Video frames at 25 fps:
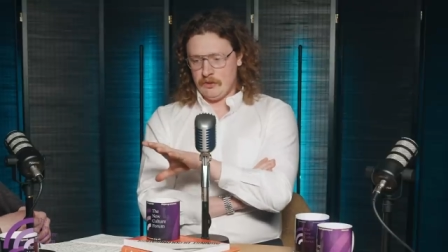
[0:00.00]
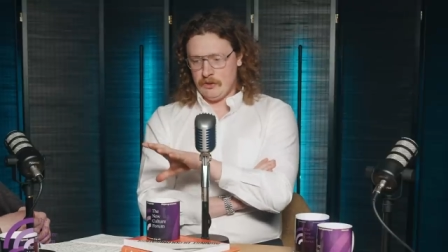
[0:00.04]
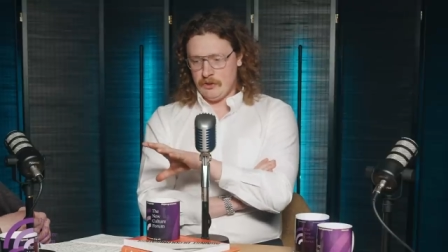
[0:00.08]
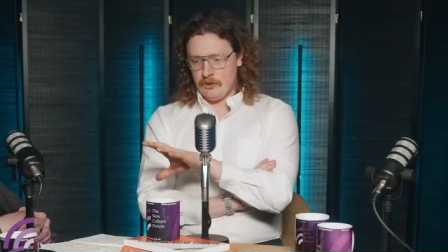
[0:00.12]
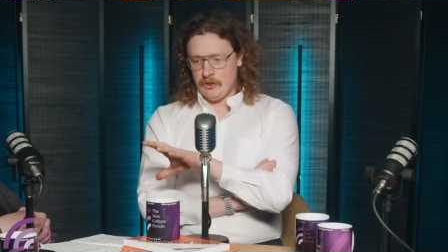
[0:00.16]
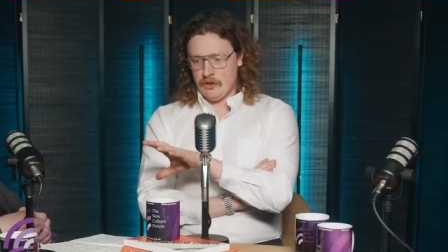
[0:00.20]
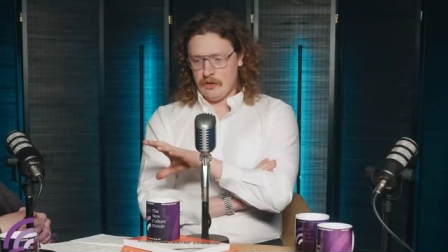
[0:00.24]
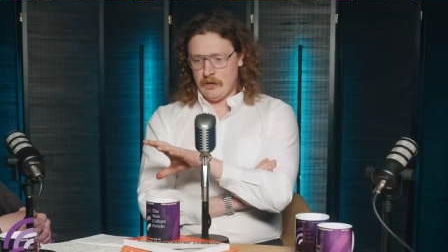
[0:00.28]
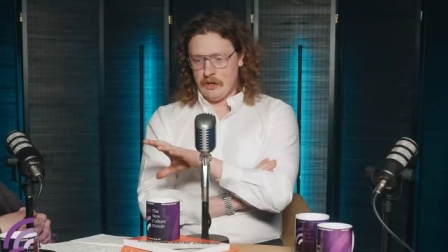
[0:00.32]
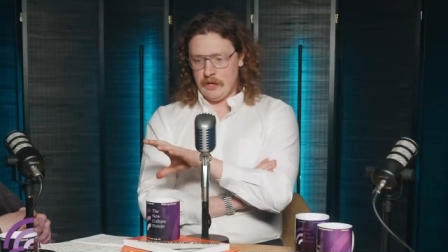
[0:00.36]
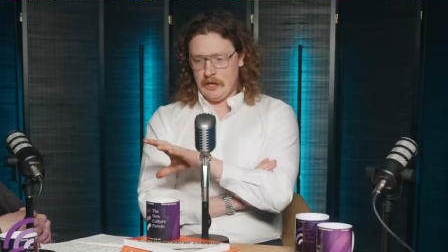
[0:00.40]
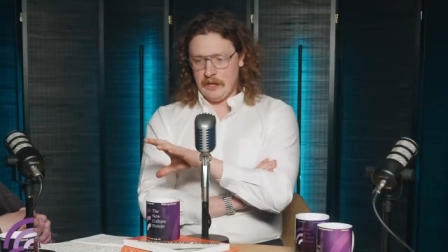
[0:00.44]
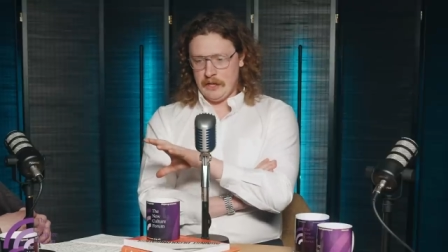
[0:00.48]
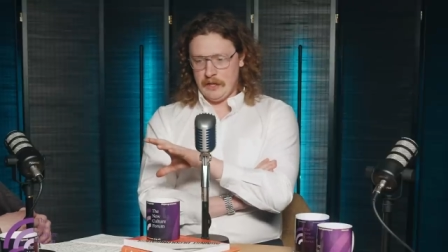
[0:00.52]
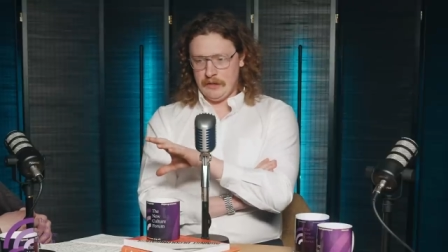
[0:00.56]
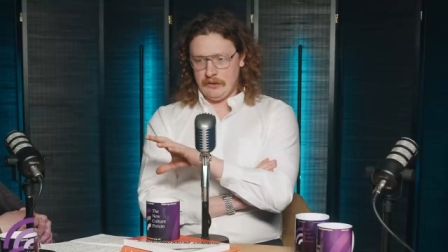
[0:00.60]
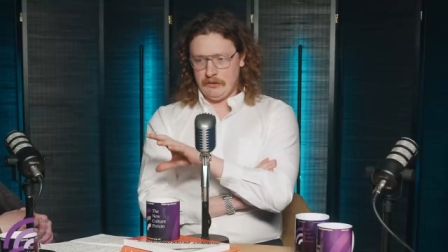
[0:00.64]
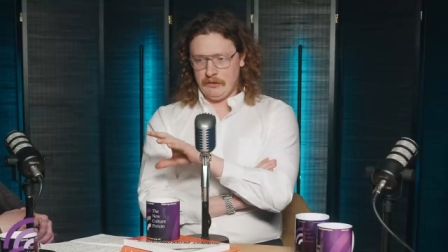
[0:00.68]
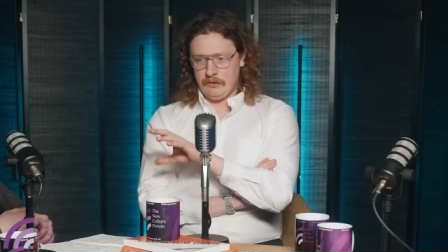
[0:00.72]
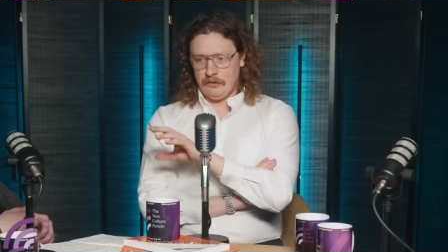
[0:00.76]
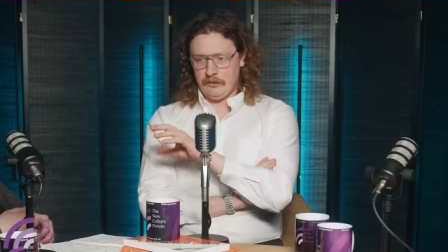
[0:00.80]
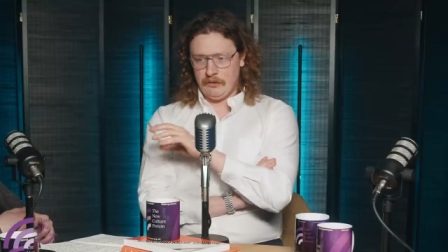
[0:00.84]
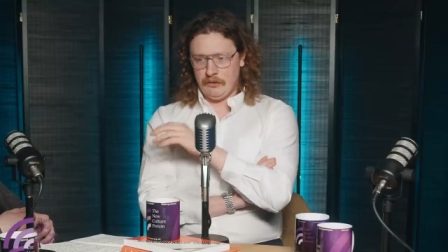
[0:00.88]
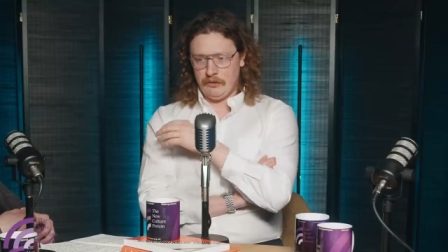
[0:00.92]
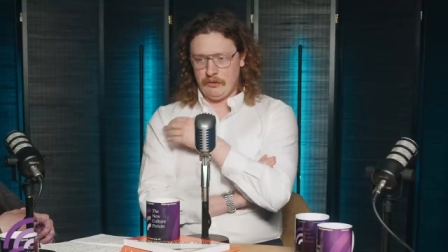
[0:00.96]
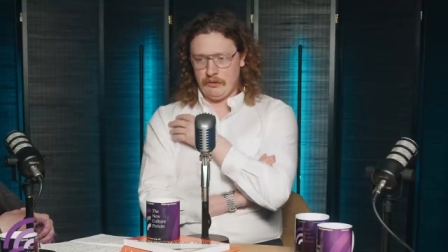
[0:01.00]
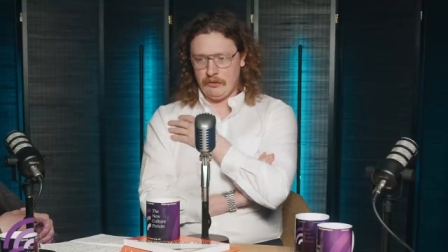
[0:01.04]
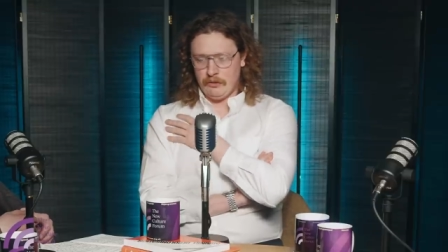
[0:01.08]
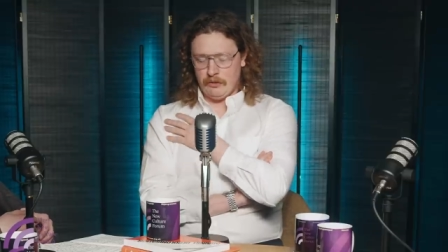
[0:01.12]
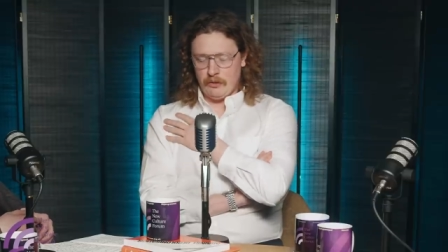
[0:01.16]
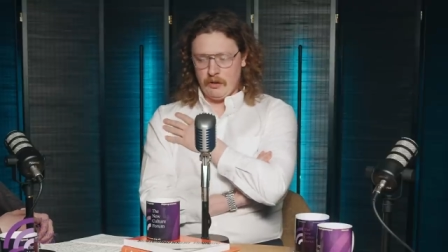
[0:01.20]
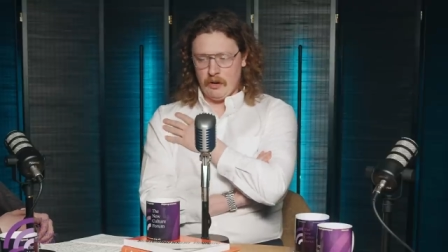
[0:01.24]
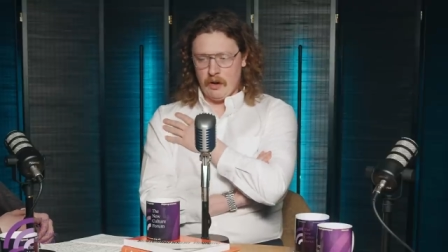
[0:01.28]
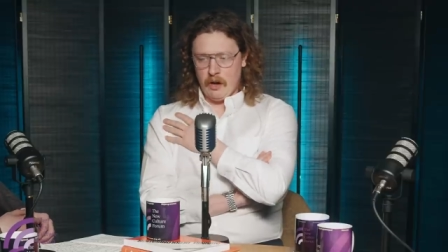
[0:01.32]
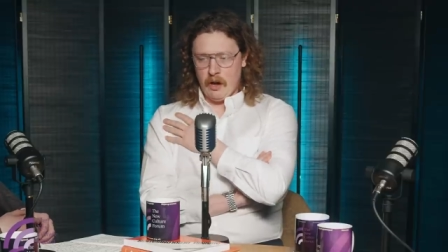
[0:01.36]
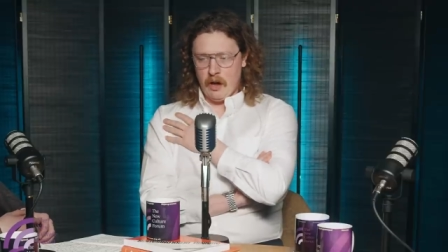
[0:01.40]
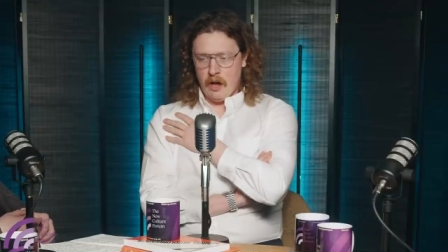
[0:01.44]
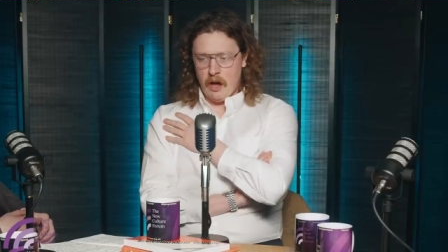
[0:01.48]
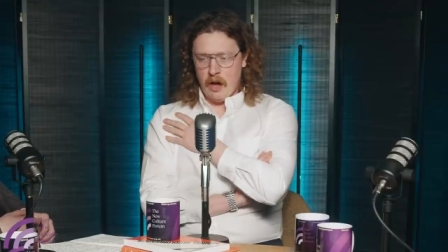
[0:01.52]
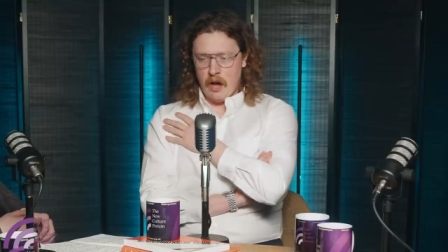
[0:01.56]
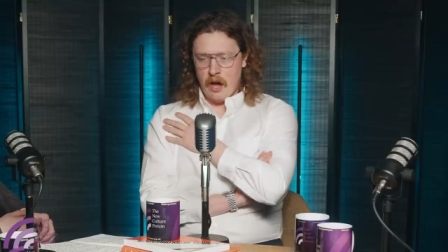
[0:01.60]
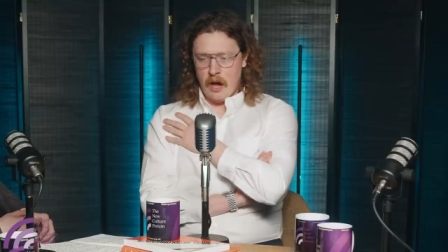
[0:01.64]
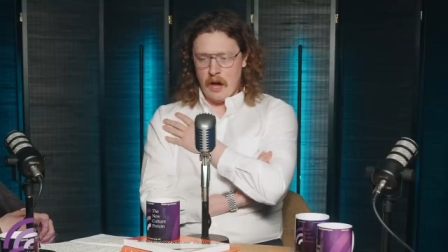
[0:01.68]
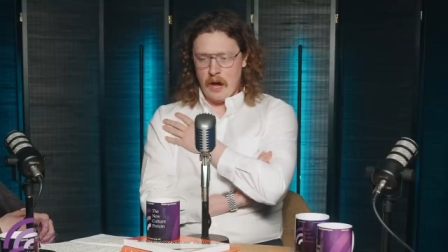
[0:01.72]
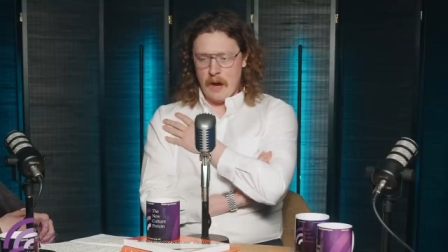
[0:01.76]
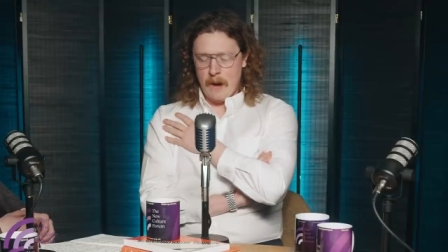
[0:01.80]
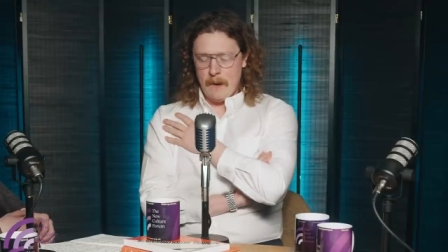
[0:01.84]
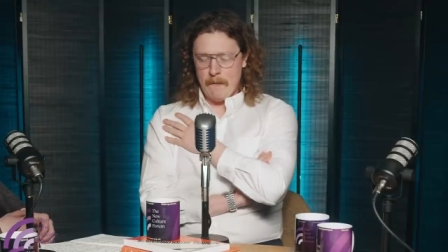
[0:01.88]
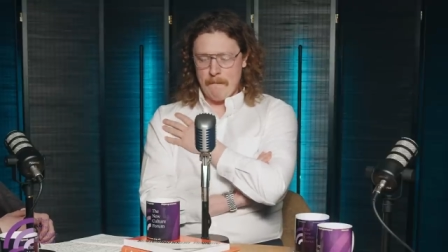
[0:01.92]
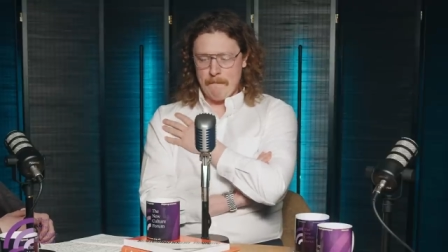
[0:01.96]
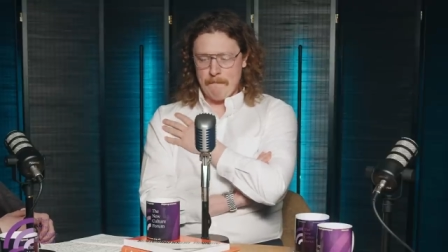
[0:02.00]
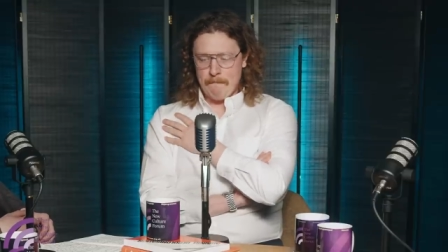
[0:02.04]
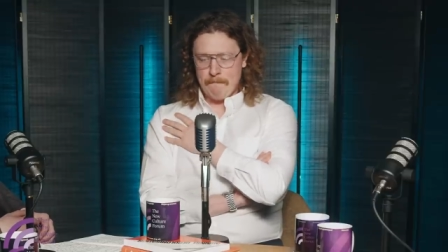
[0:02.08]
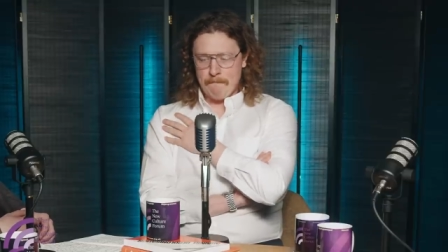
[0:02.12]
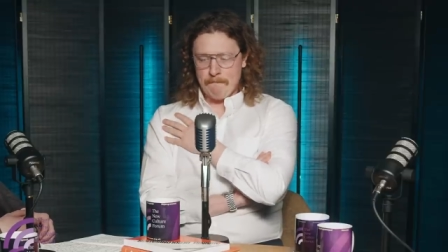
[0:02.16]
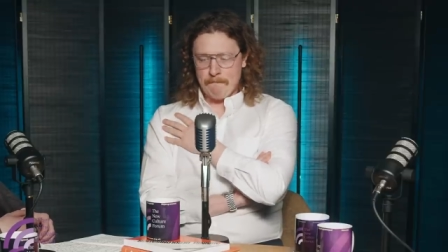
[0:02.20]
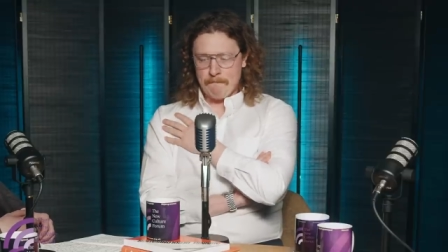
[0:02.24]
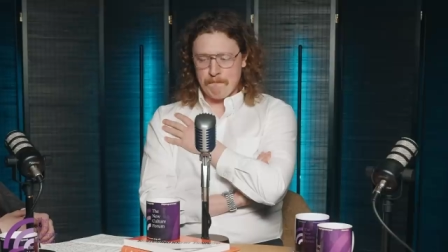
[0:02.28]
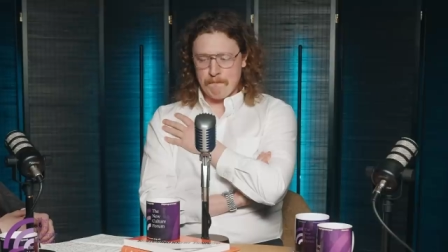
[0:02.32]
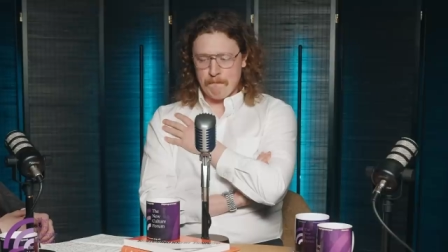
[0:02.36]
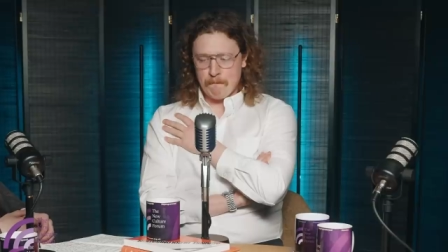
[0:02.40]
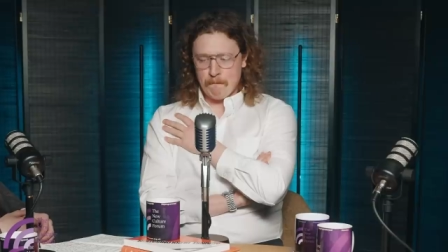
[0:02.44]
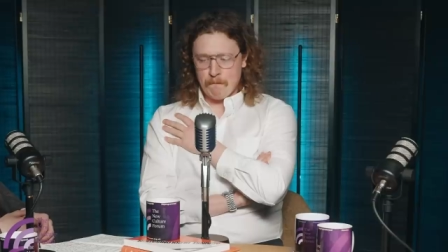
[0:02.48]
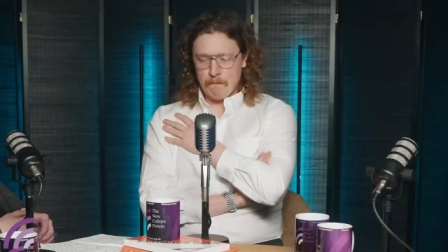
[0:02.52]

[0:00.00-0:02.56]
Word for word: journalists, um,